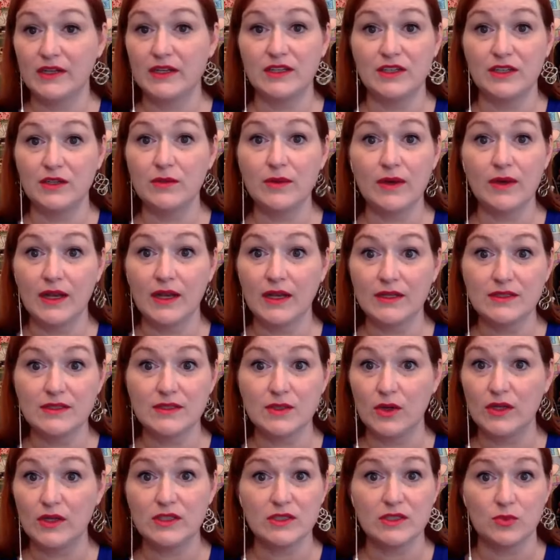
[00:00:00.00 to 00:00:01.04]
to do it. And
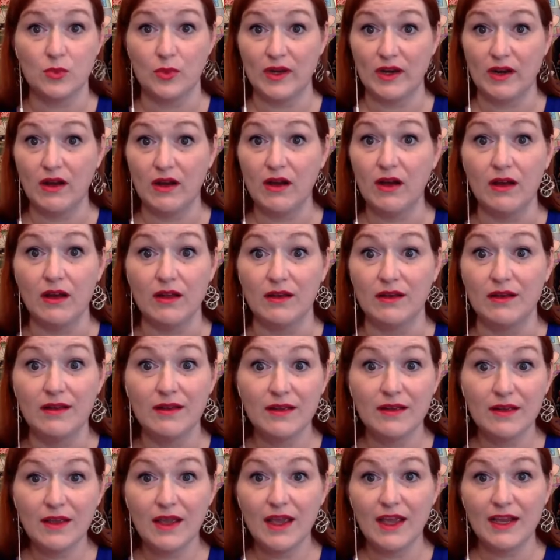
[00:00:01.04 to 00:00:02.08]
so it just went on
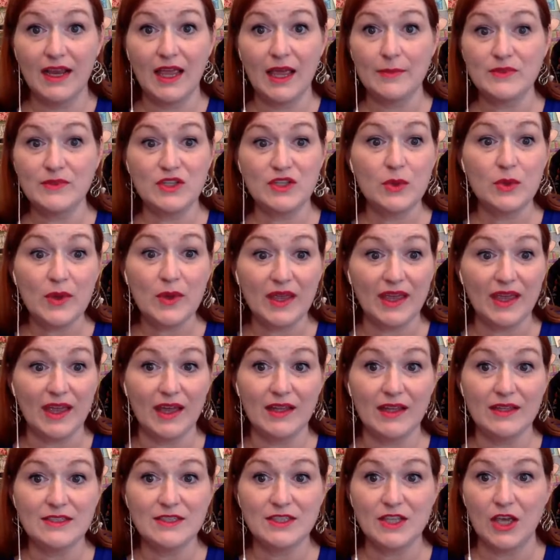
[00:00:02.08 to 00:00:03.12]
and kept doing
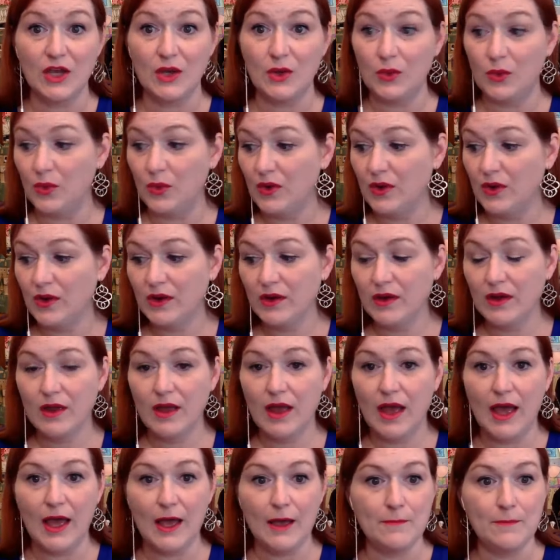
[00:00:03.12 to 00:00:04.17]
it. So,
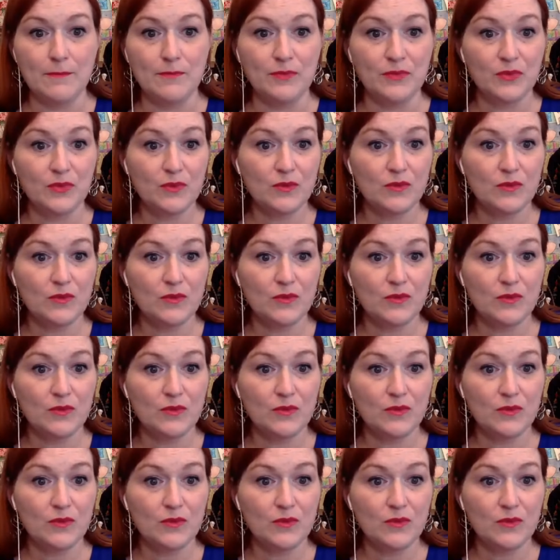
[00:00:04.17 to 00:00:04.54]
um,